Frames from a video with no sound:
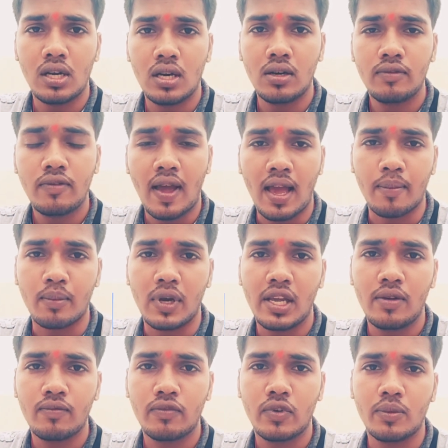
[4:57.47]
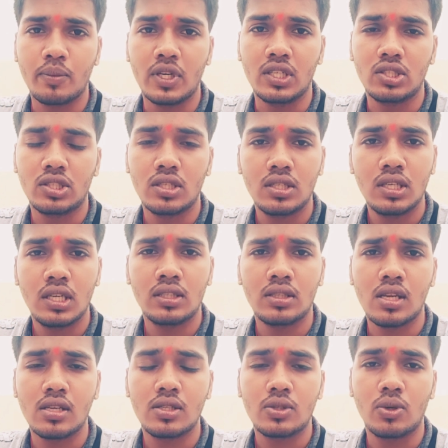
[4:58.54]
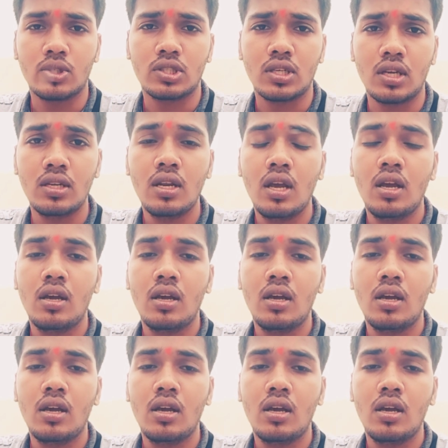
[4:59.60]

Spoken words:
the family information in this question,